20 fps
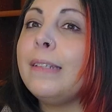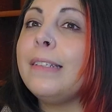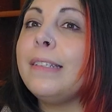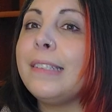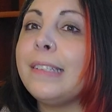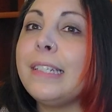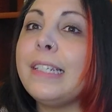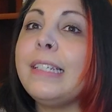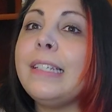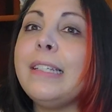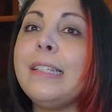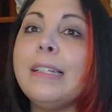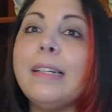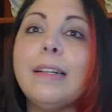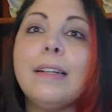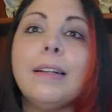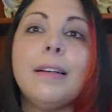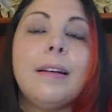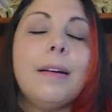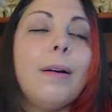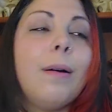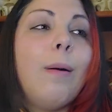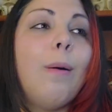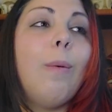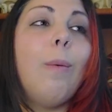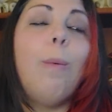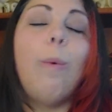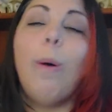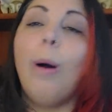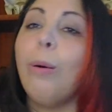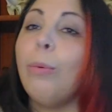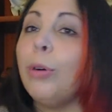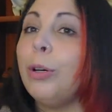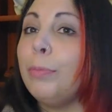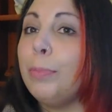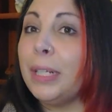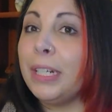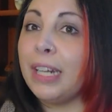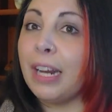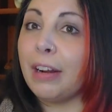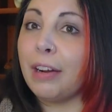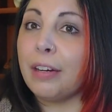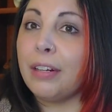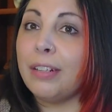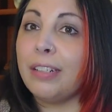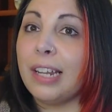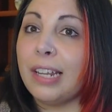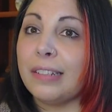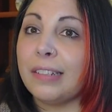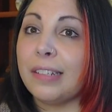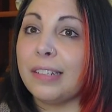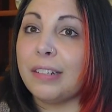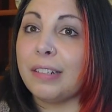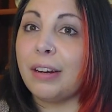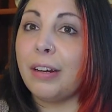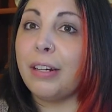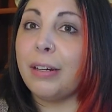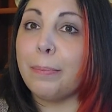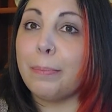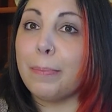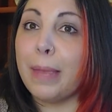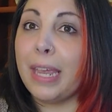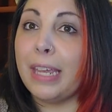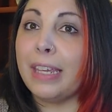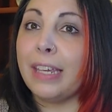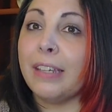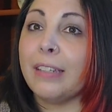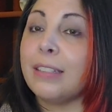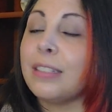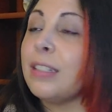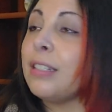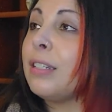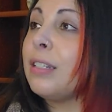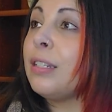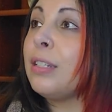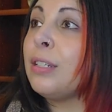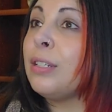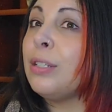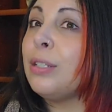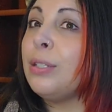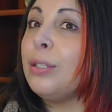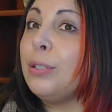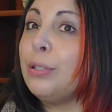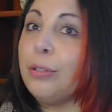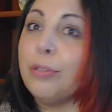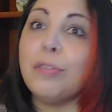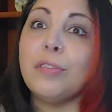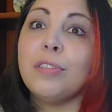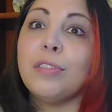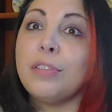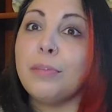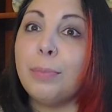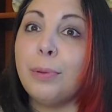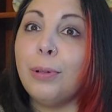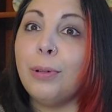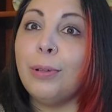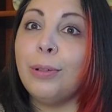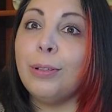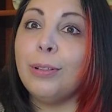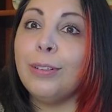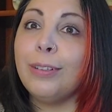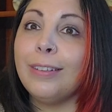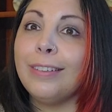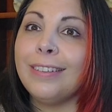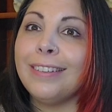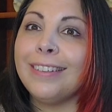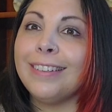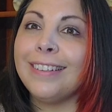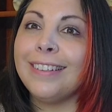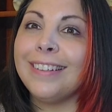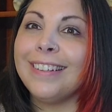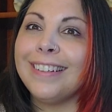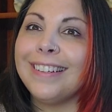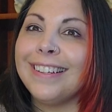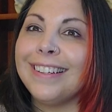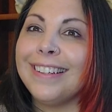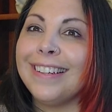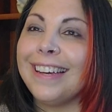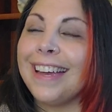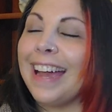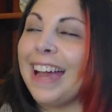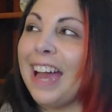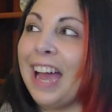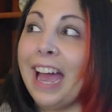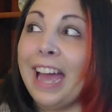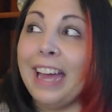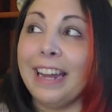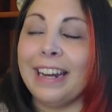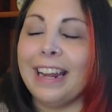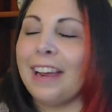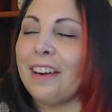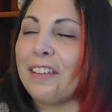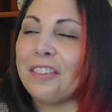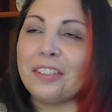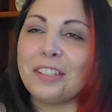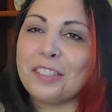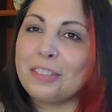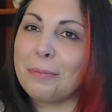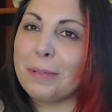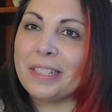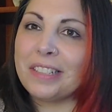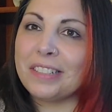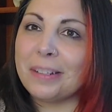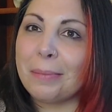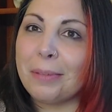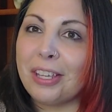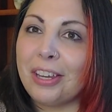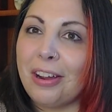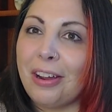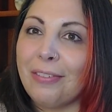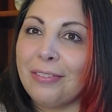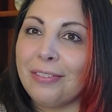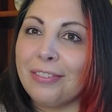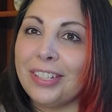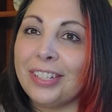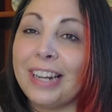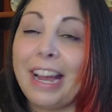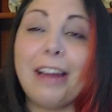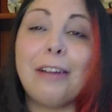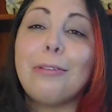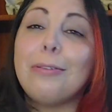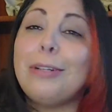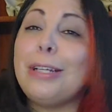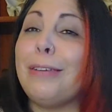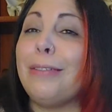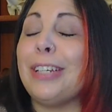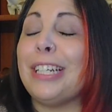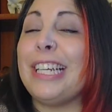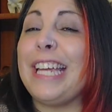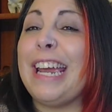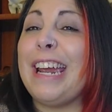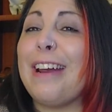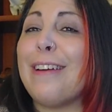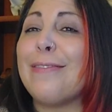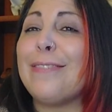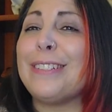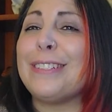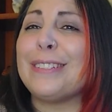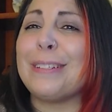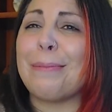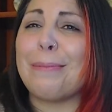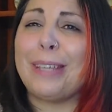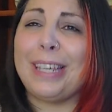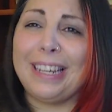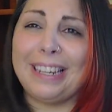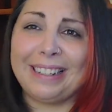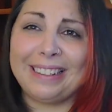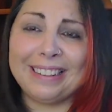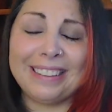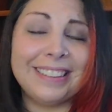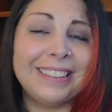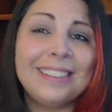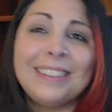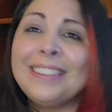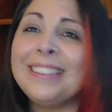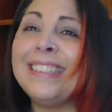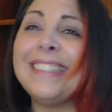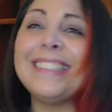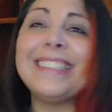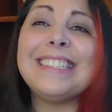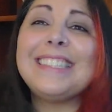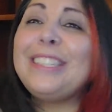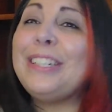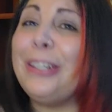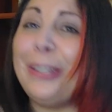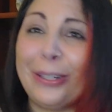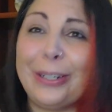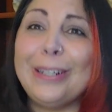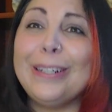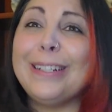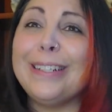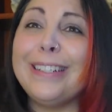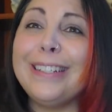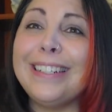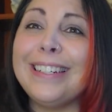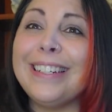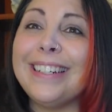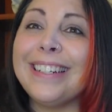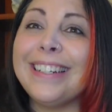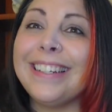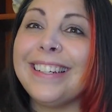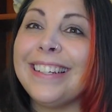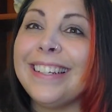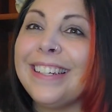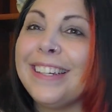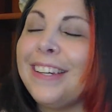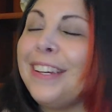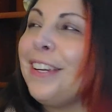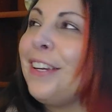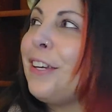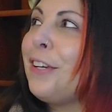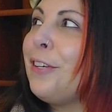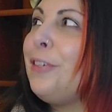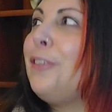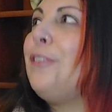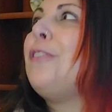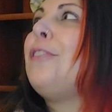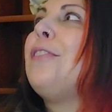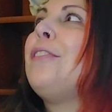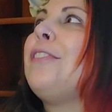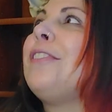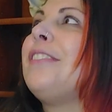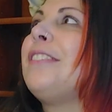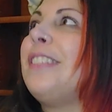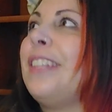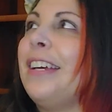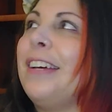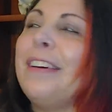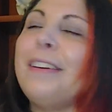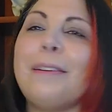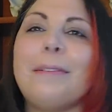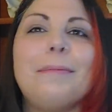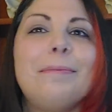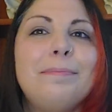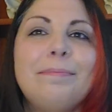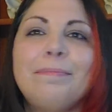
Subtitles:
see what would be necessary to make it usable, and actually spin something off of it. I don't even care if it's something good, just to,